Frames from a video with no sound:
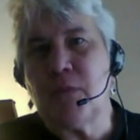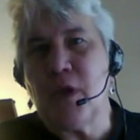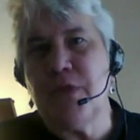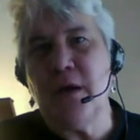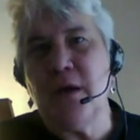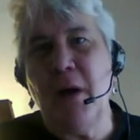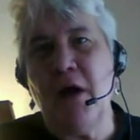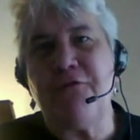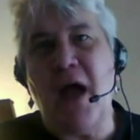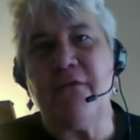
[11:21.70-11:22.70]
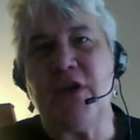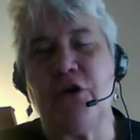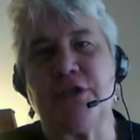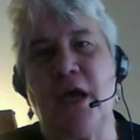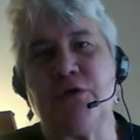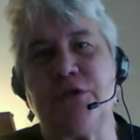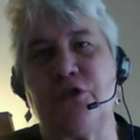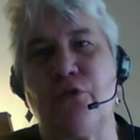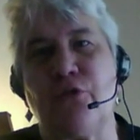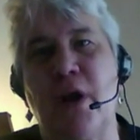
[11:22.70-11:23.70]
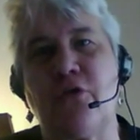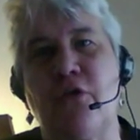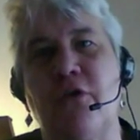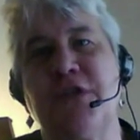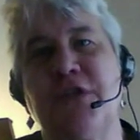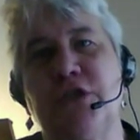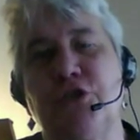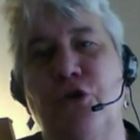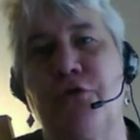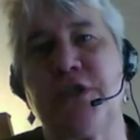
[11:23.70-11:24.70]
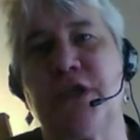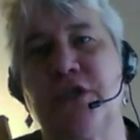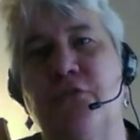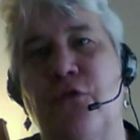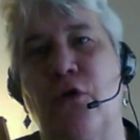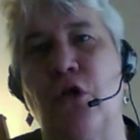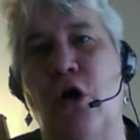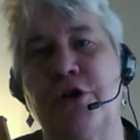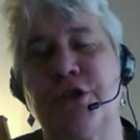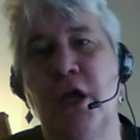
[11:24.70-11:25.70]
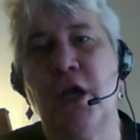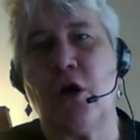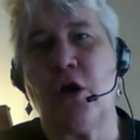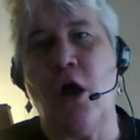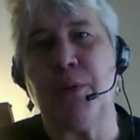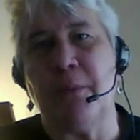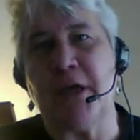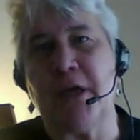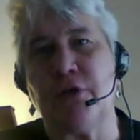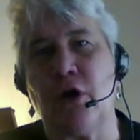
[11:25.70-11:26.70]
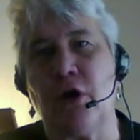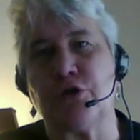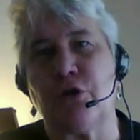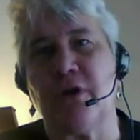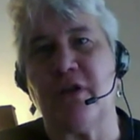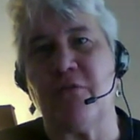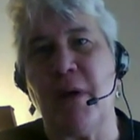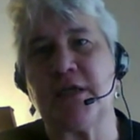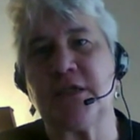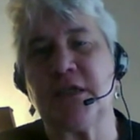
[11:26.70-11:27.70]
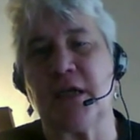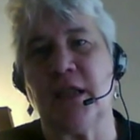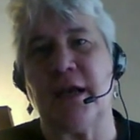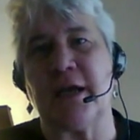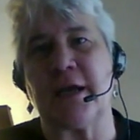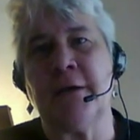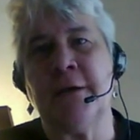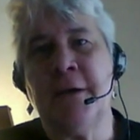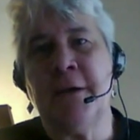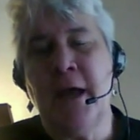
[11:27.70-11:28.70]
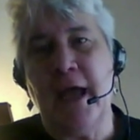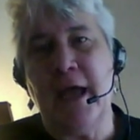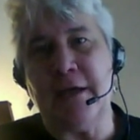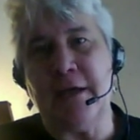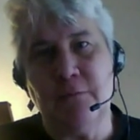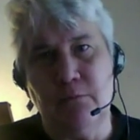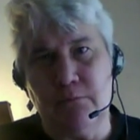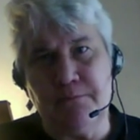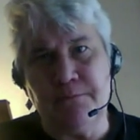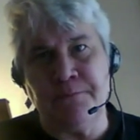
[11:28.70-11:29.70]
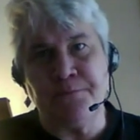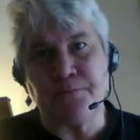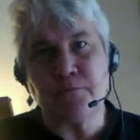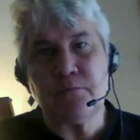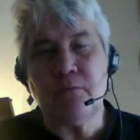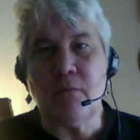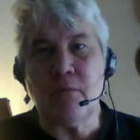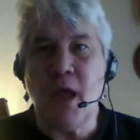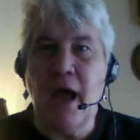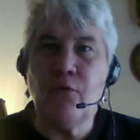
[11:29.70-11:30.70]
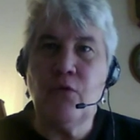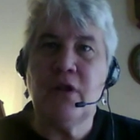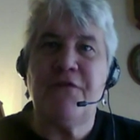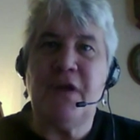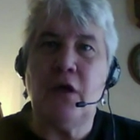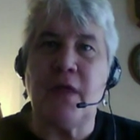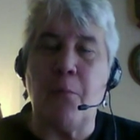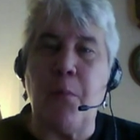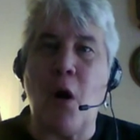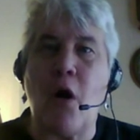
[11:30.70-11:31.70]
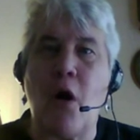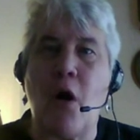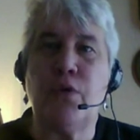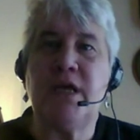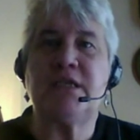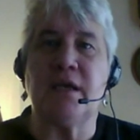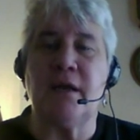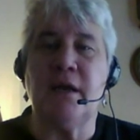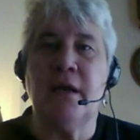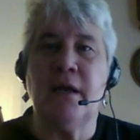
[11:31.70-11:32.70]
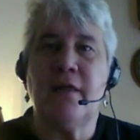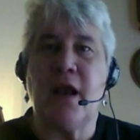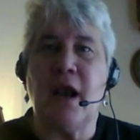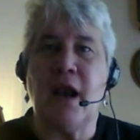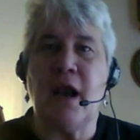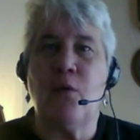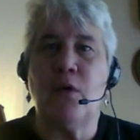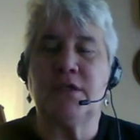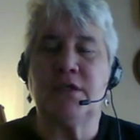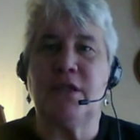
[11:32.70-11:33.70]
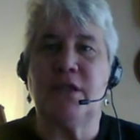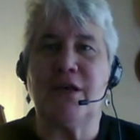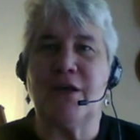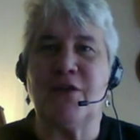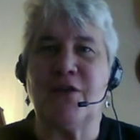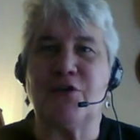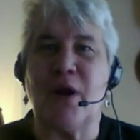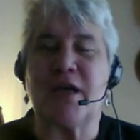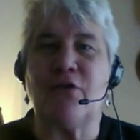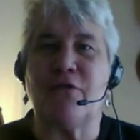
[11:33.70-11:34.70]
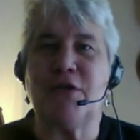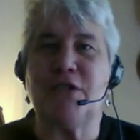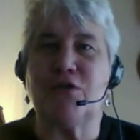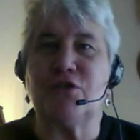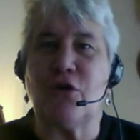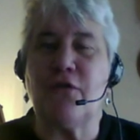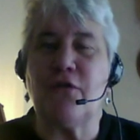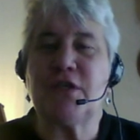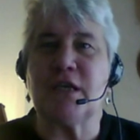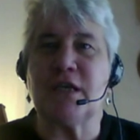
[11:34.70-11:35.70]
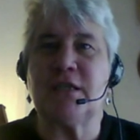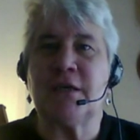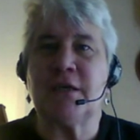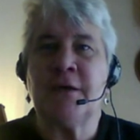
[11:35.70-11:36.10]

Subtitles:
Within about 5 years, I was the director of vision services for a large complementary and alternative medicine clinic. And I really feel that part of the reason that I was the director of vision services